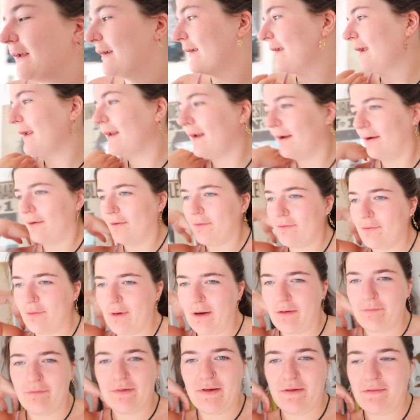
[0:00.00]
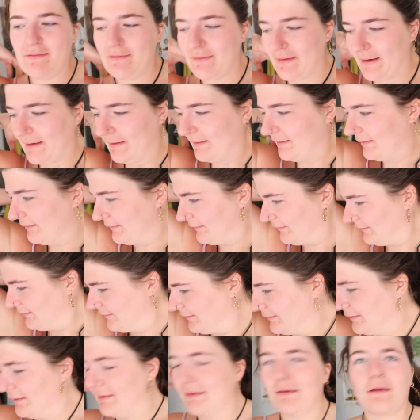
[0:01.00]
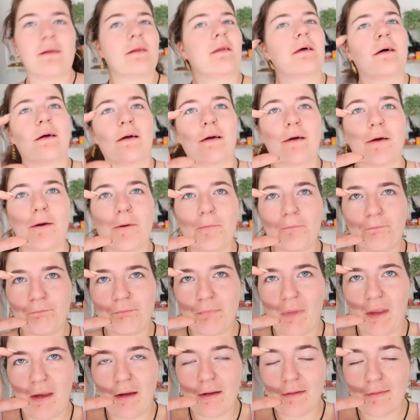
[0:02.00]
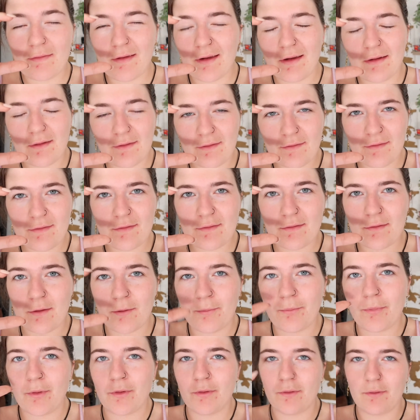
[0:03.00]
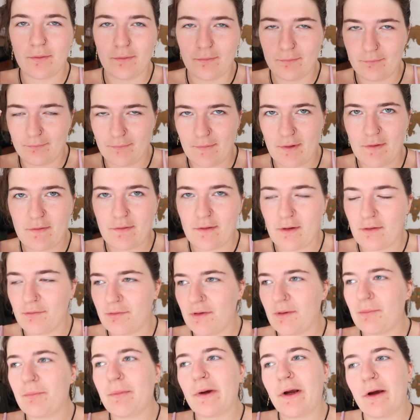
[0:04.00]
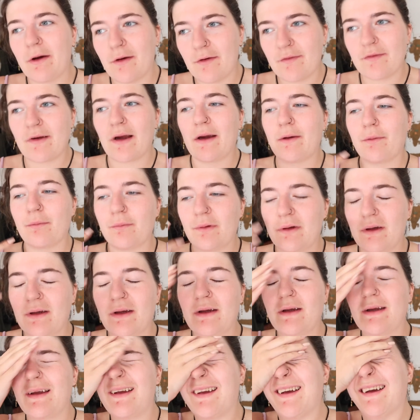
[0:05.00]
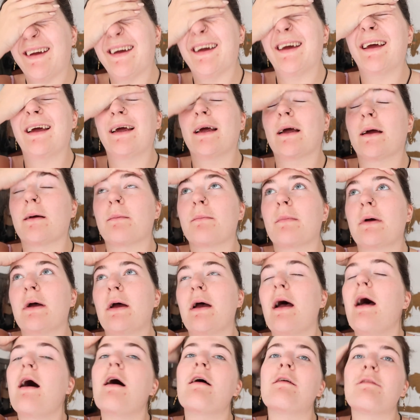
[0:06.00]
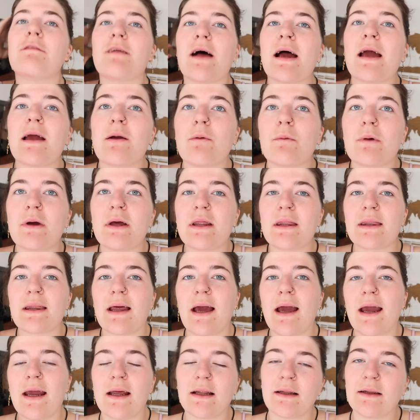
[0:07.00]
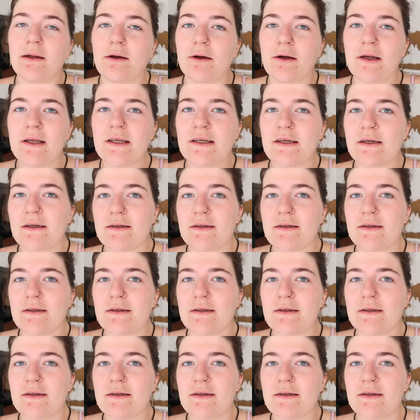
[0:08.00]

it, and I also have these like little containers to put stuff in, because I only am flying with hand luggage.